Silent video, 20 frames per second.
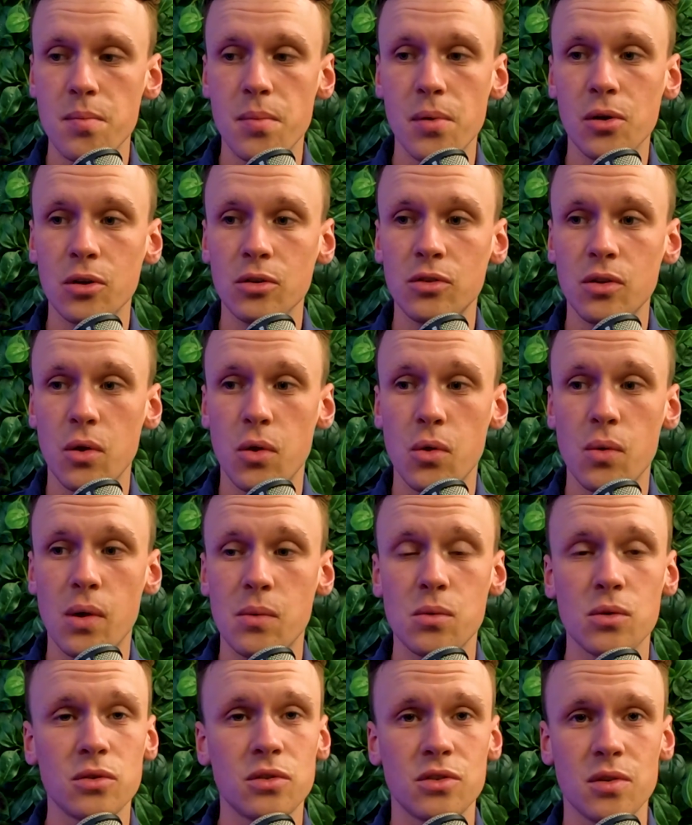but also who I
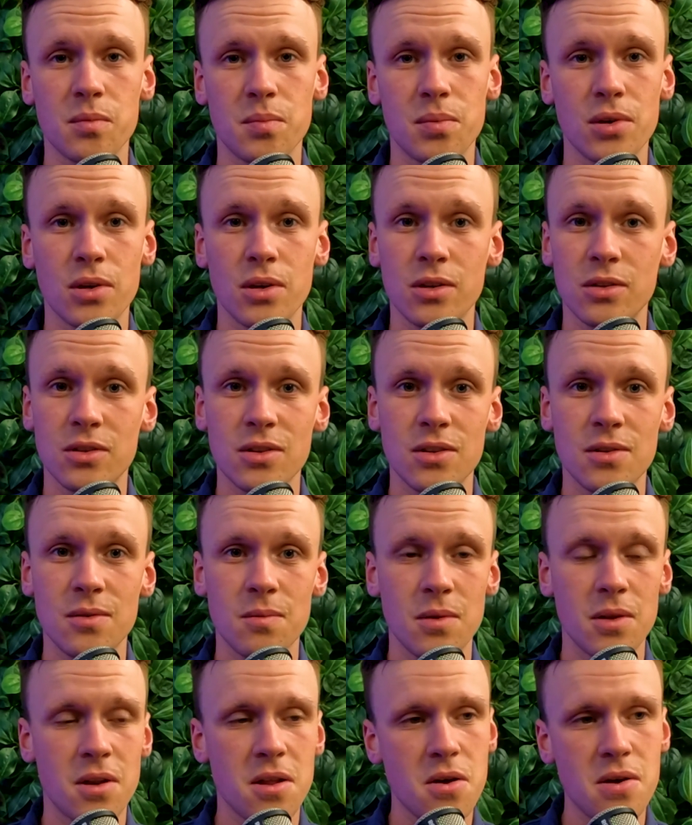was as a person,
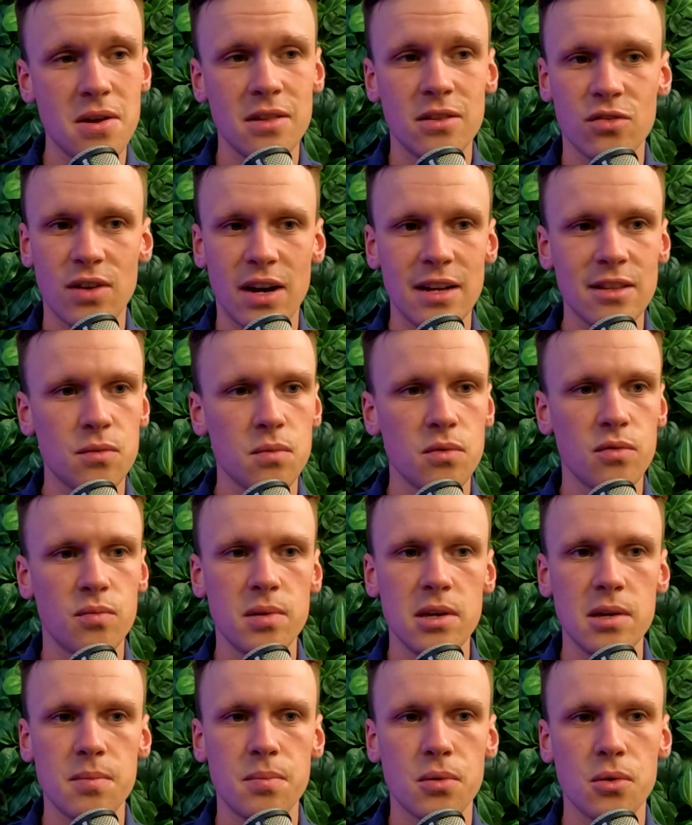interacting with
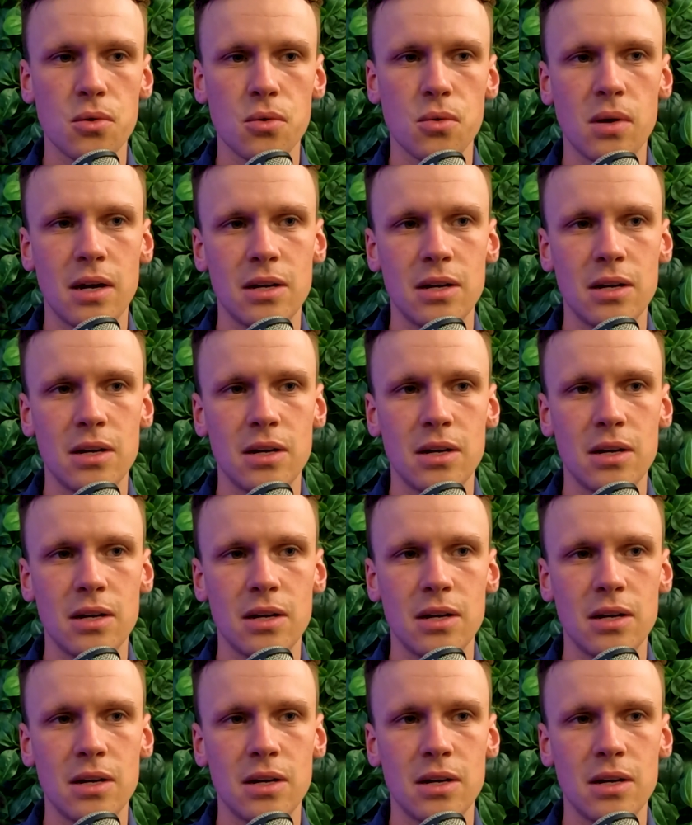people.